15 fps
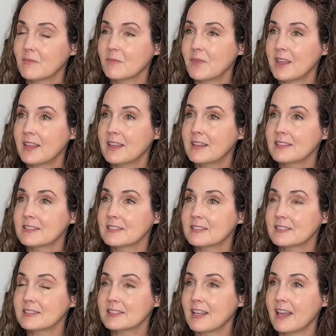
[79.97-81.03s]
and
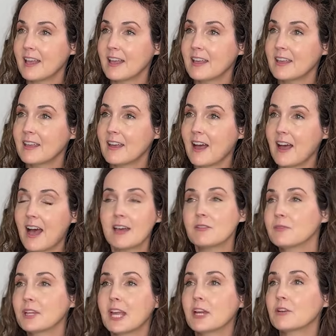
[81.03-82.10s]
say, I
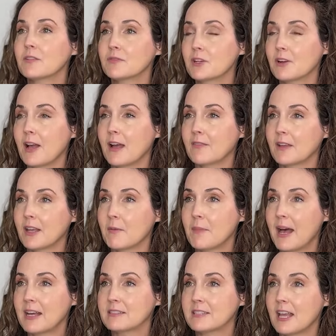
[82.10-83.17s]
don't care if you're having a
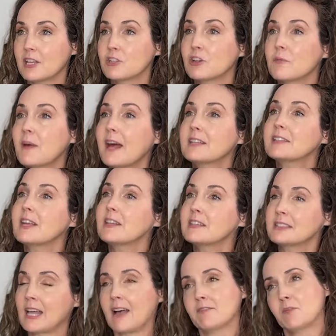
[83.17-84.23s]
bad day. Your bad day
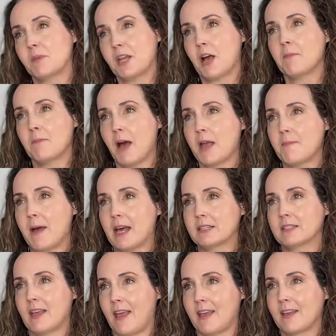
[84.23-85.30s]
doesn't have to become my
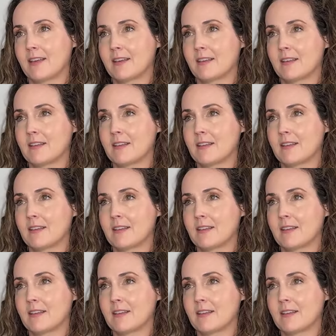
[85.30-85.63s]
bad day.